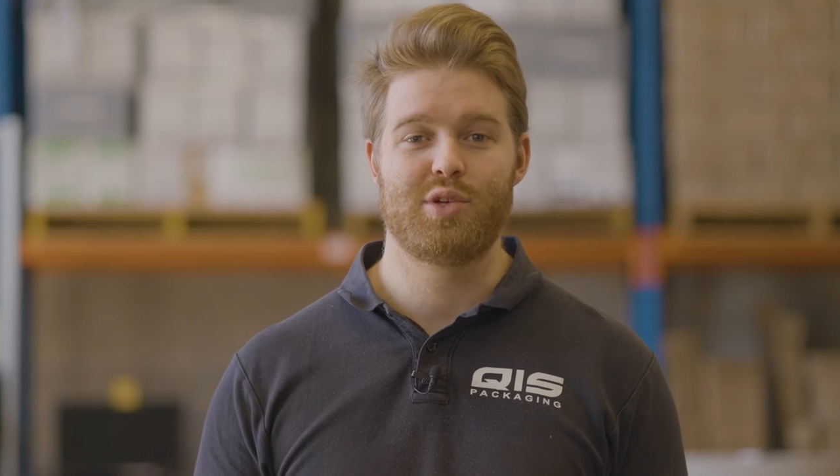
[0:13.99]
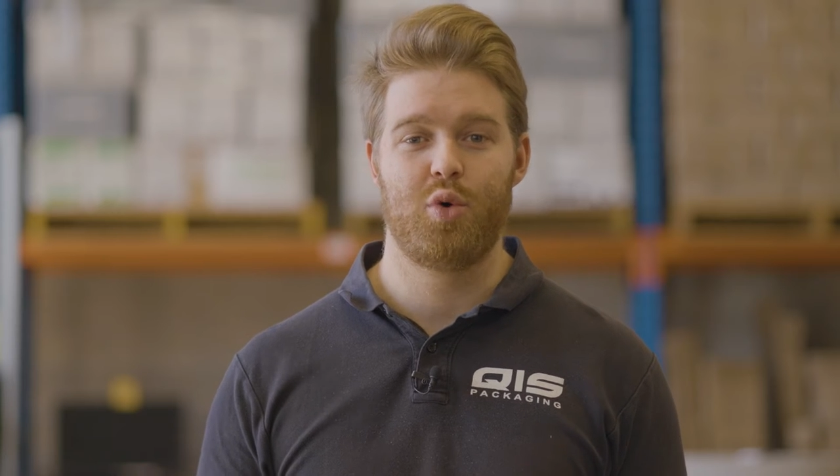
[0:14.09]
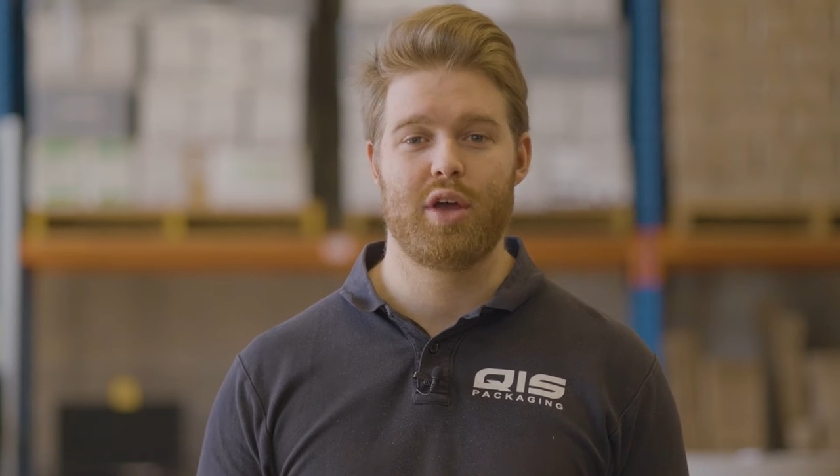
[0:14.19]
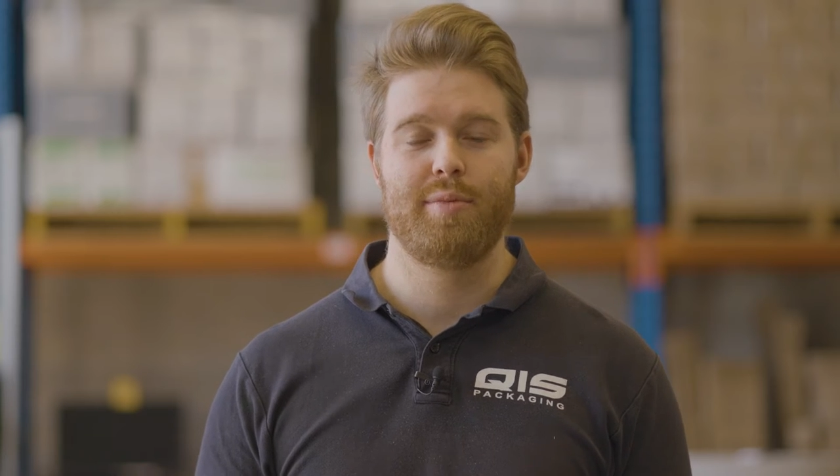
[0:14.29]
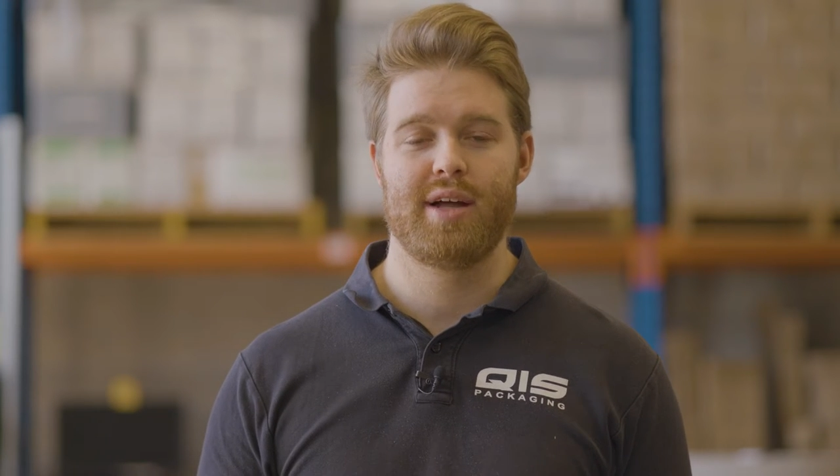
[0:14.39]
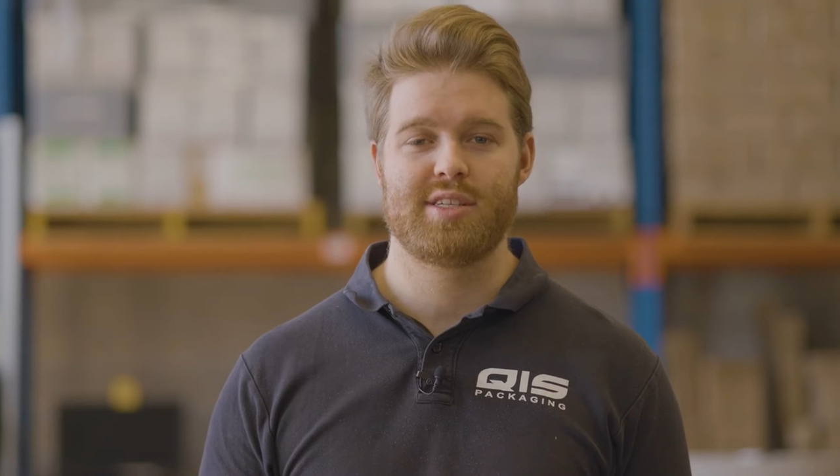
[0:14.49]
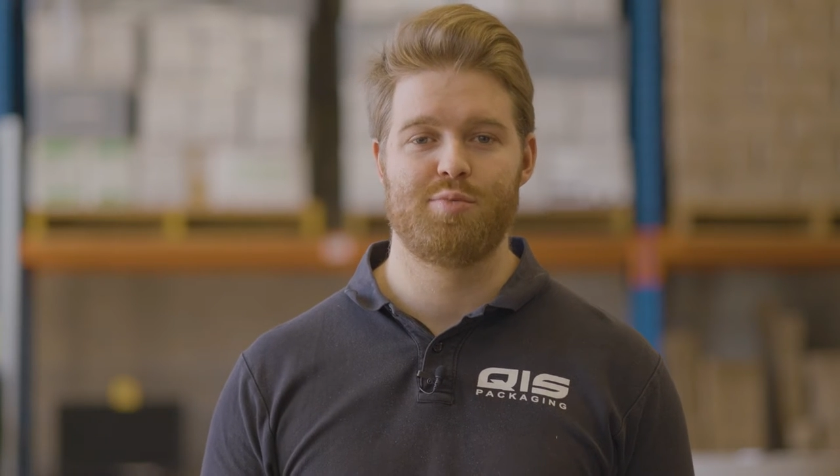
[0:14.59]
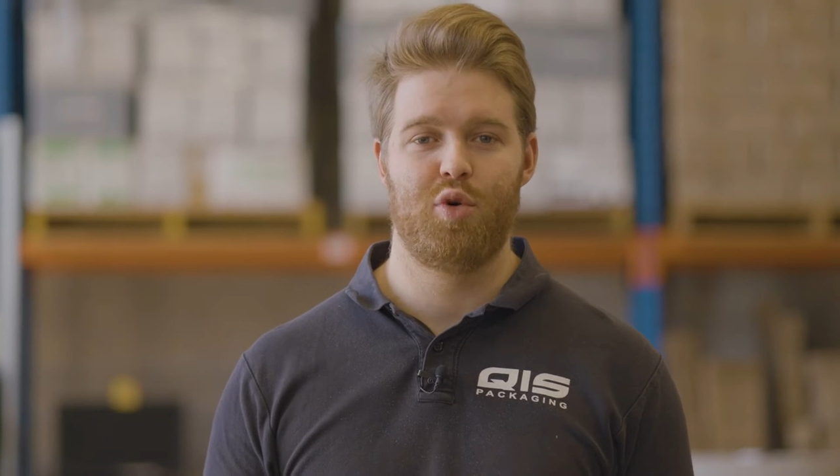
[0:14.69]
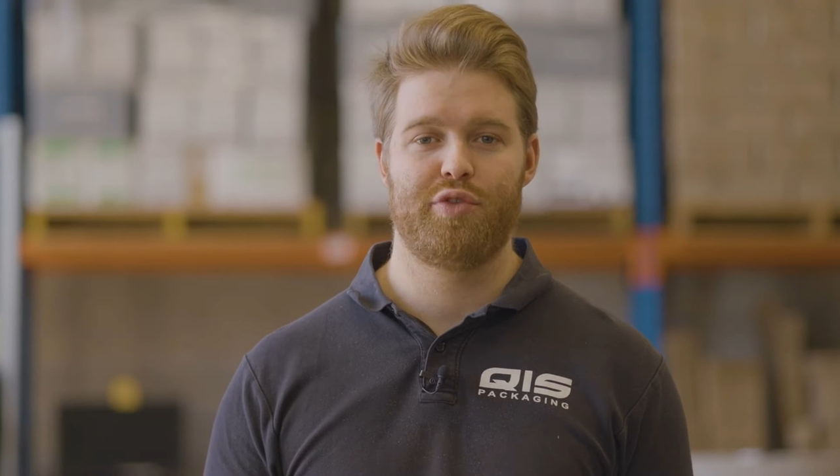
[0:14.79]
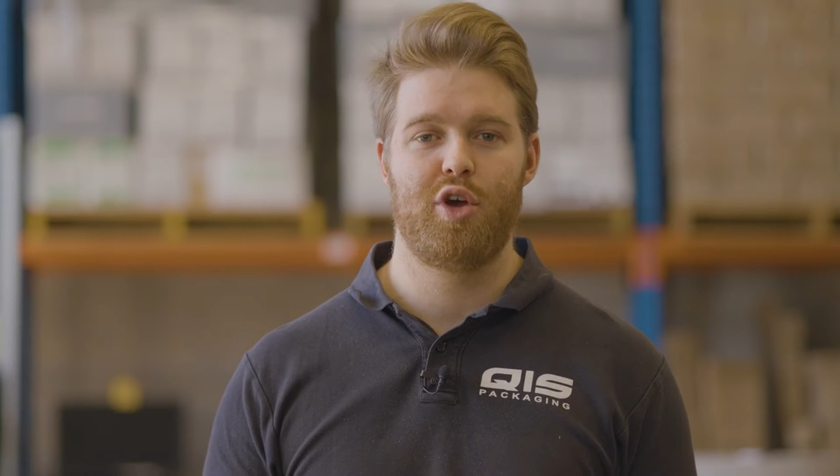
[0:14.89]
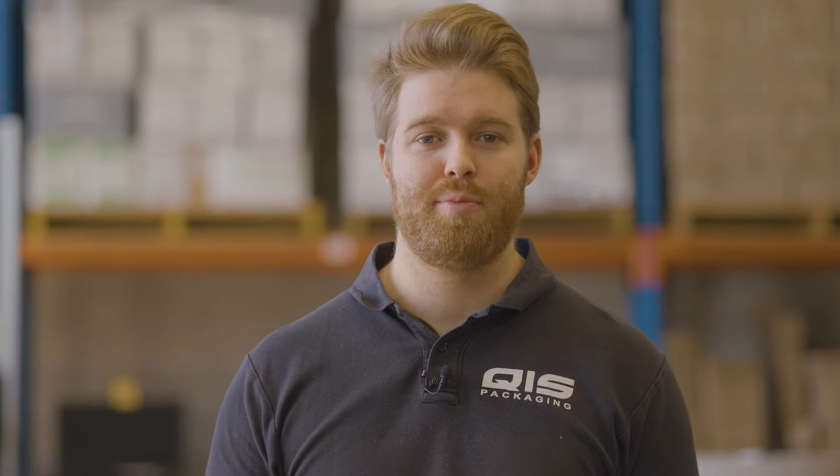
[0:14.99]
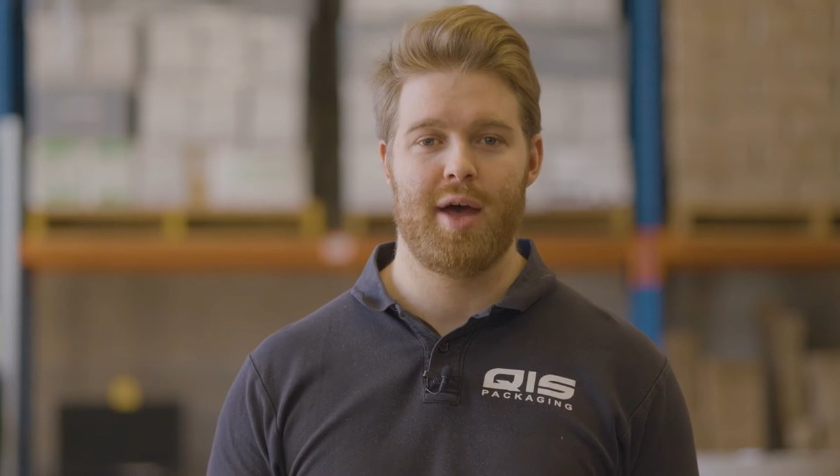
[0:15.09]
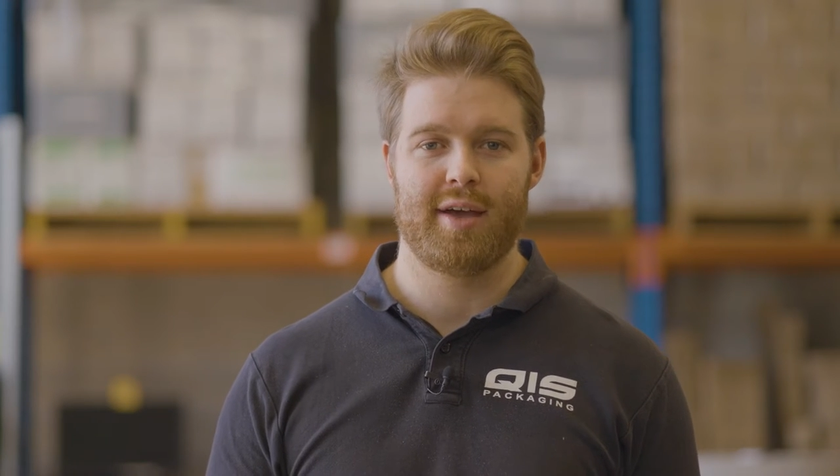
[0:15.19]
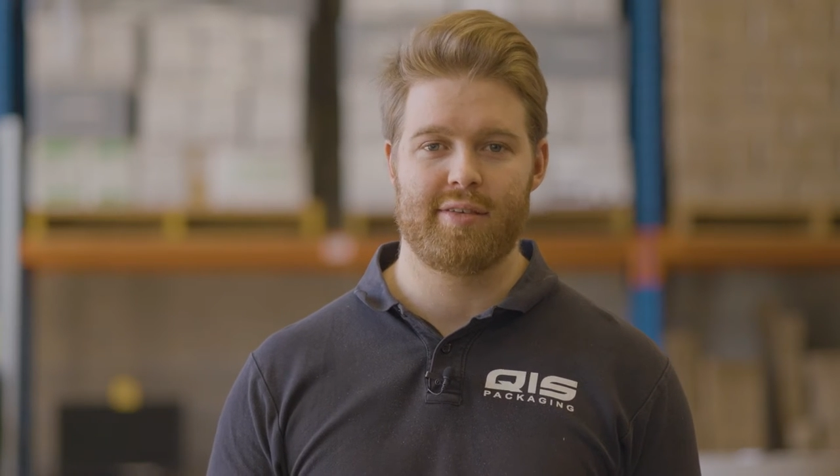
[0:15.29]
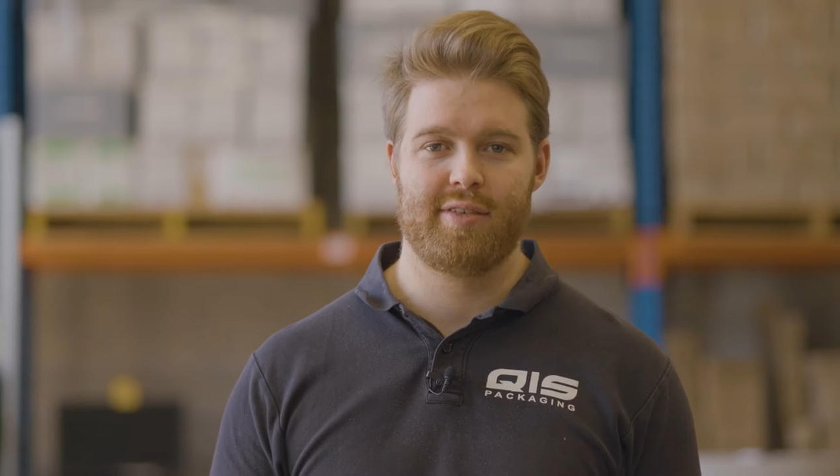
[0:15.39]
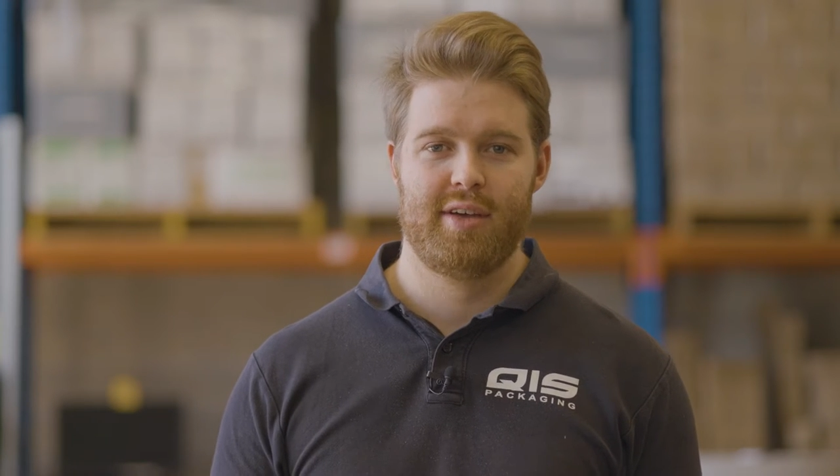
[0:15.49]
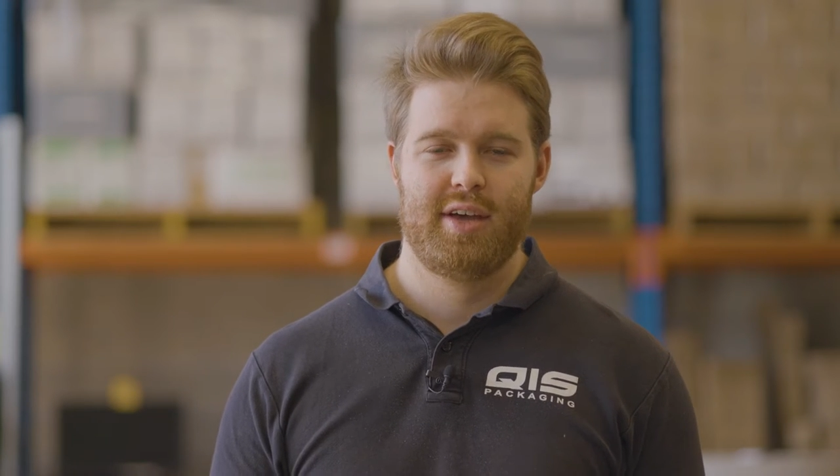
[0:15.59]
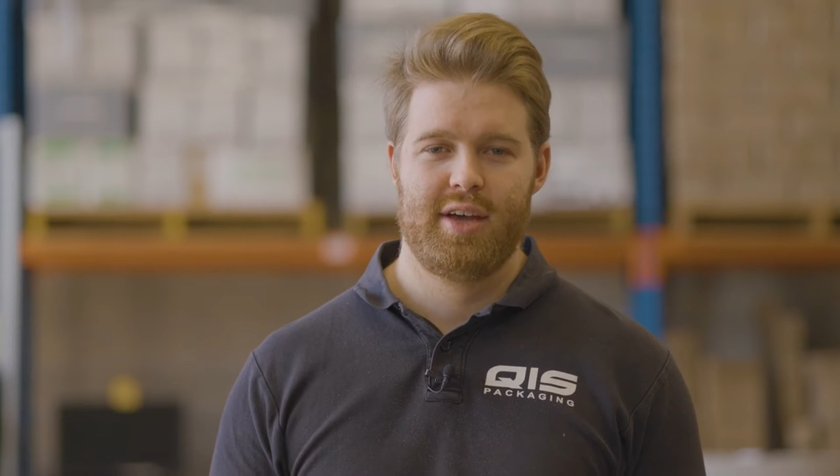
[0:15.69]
talking about small tote bags.